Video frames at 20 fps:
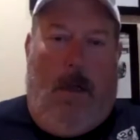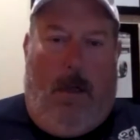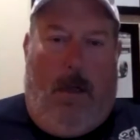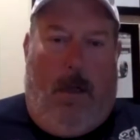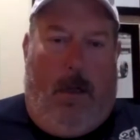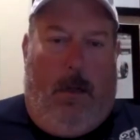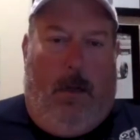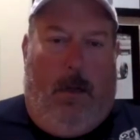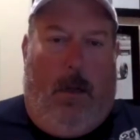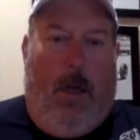
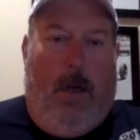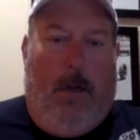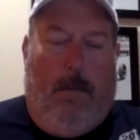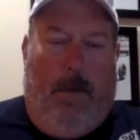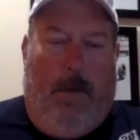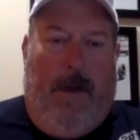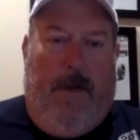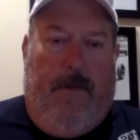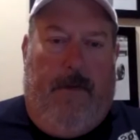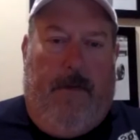a long
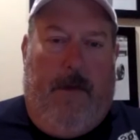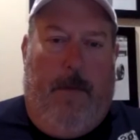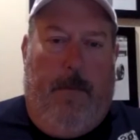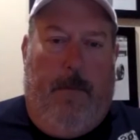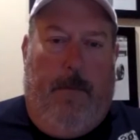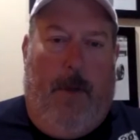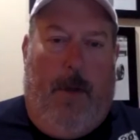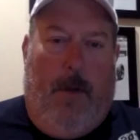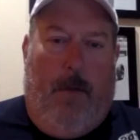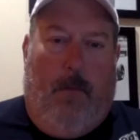race
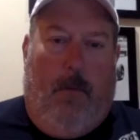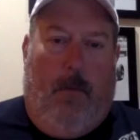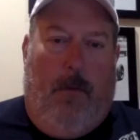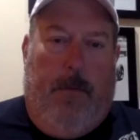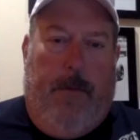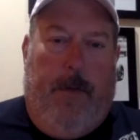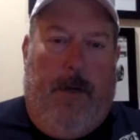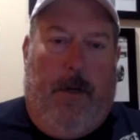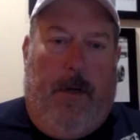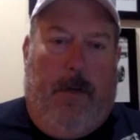at Road
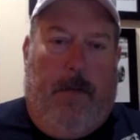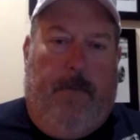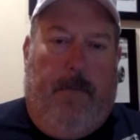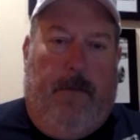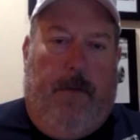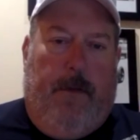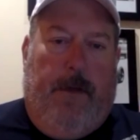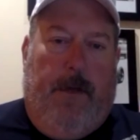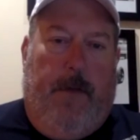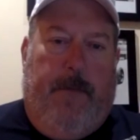America for
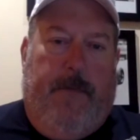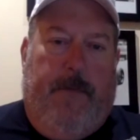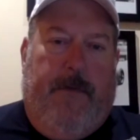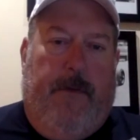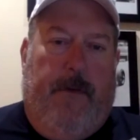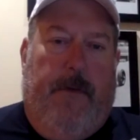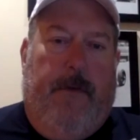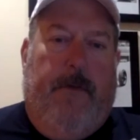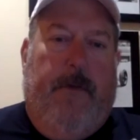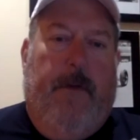the Cup
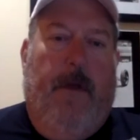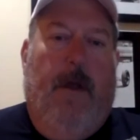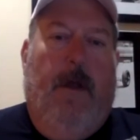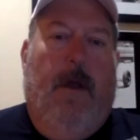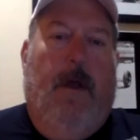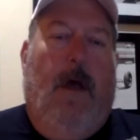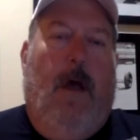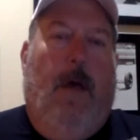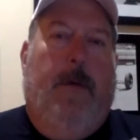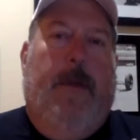Series.
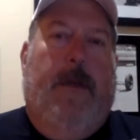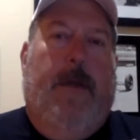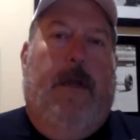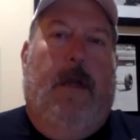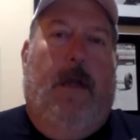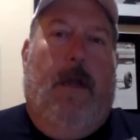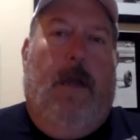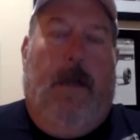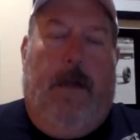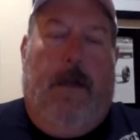I mean,
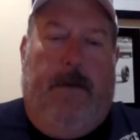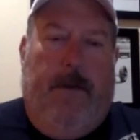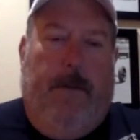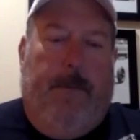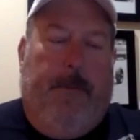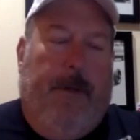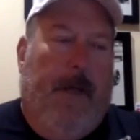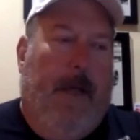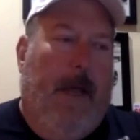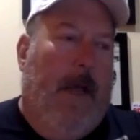a tip
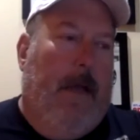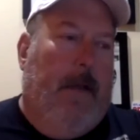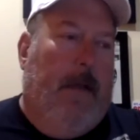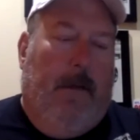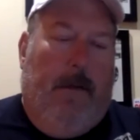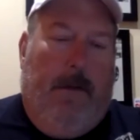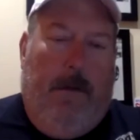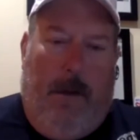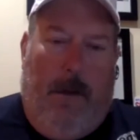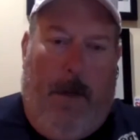of the hat
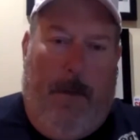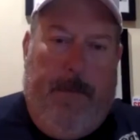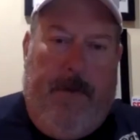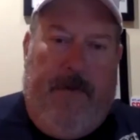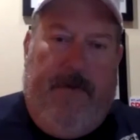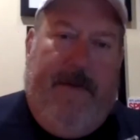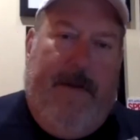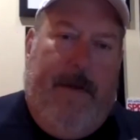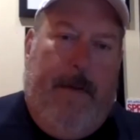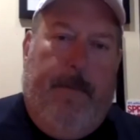to
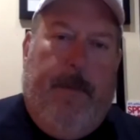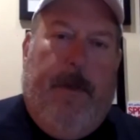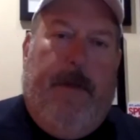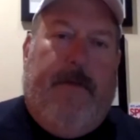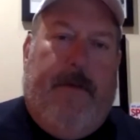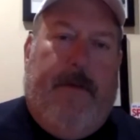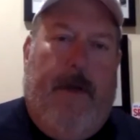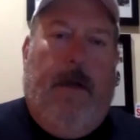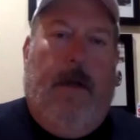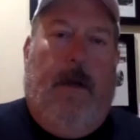NBC by
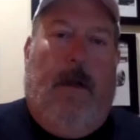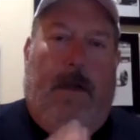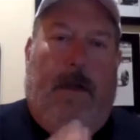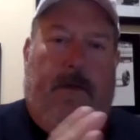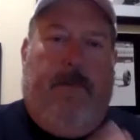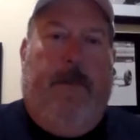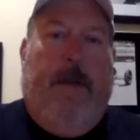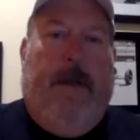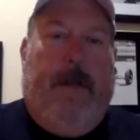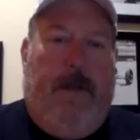saying,
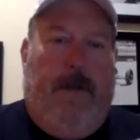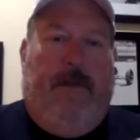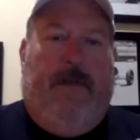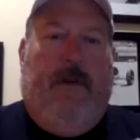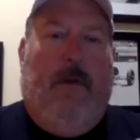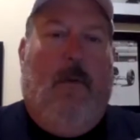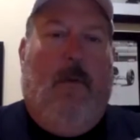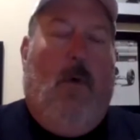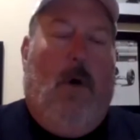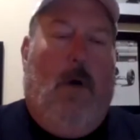let's make this
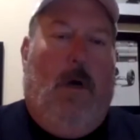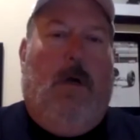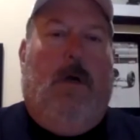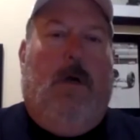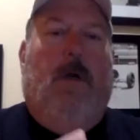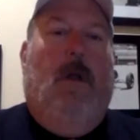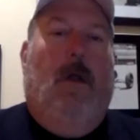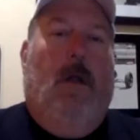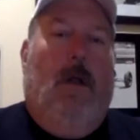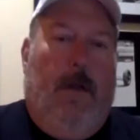thing work.
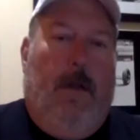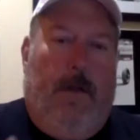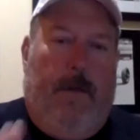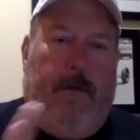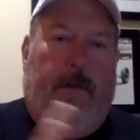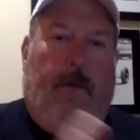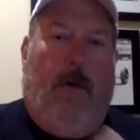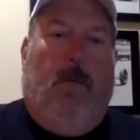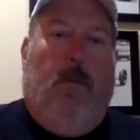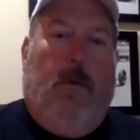Let's
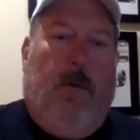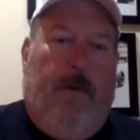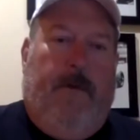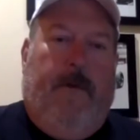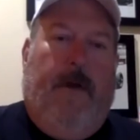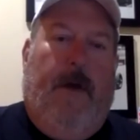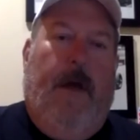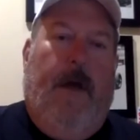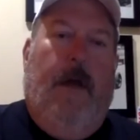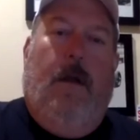go real
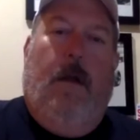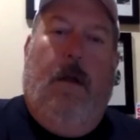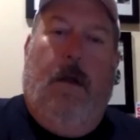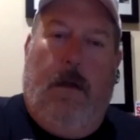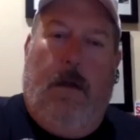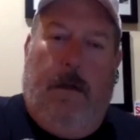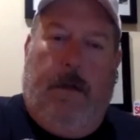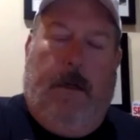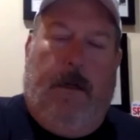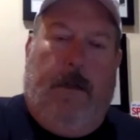tight,
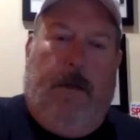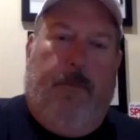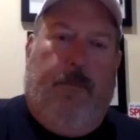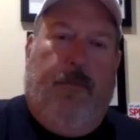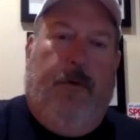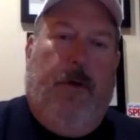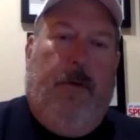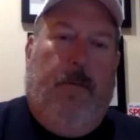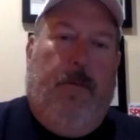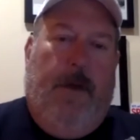cut the
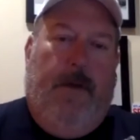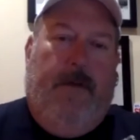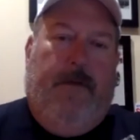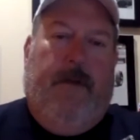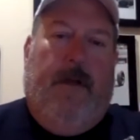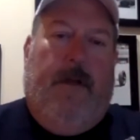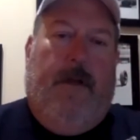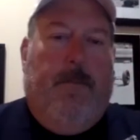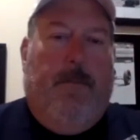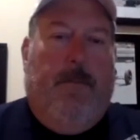pre-race,
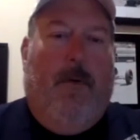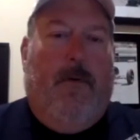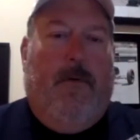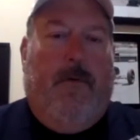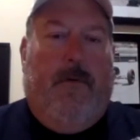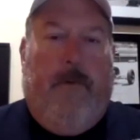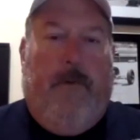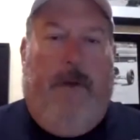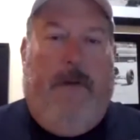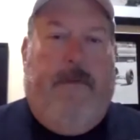cut the
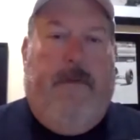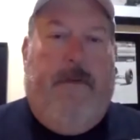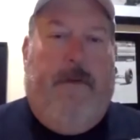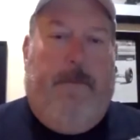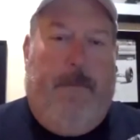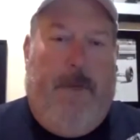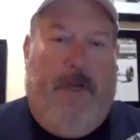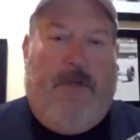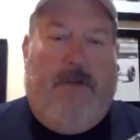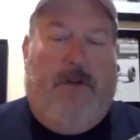post-race,
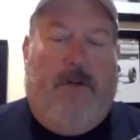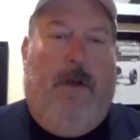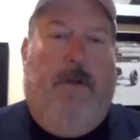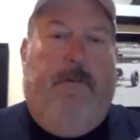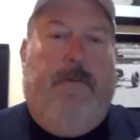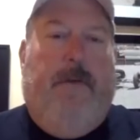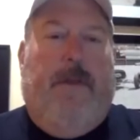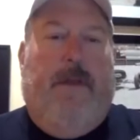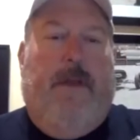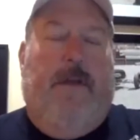make sure
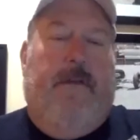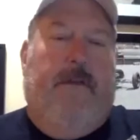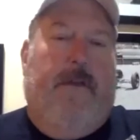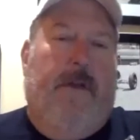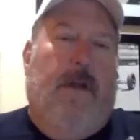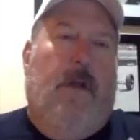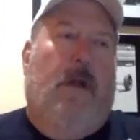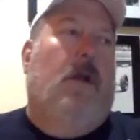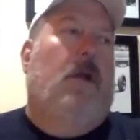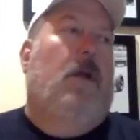everything is
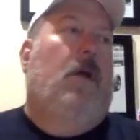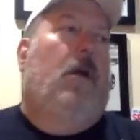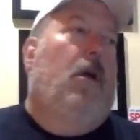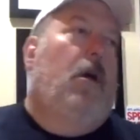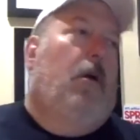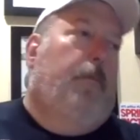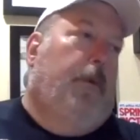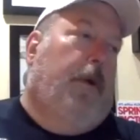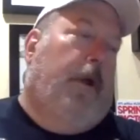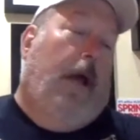in there.
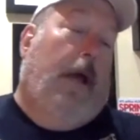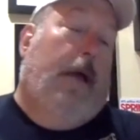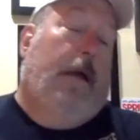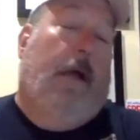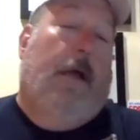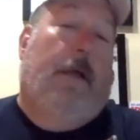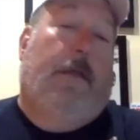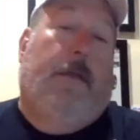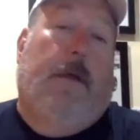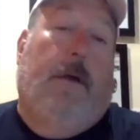But
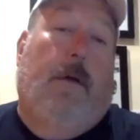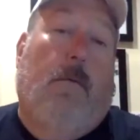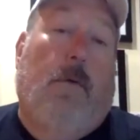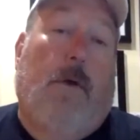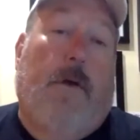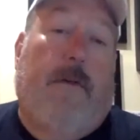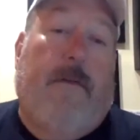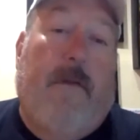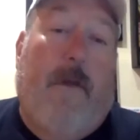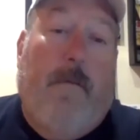I think it
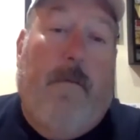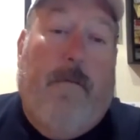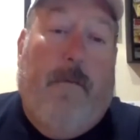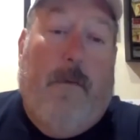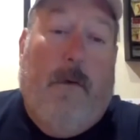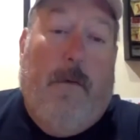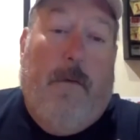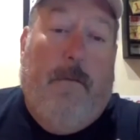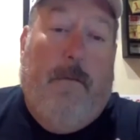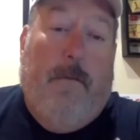works out
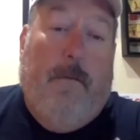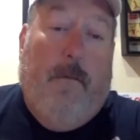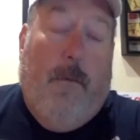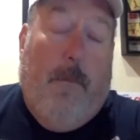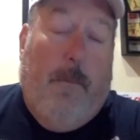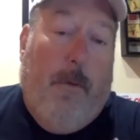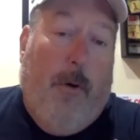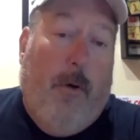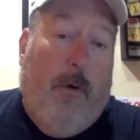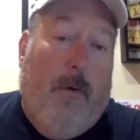for
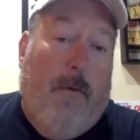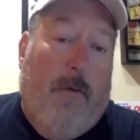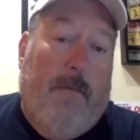both.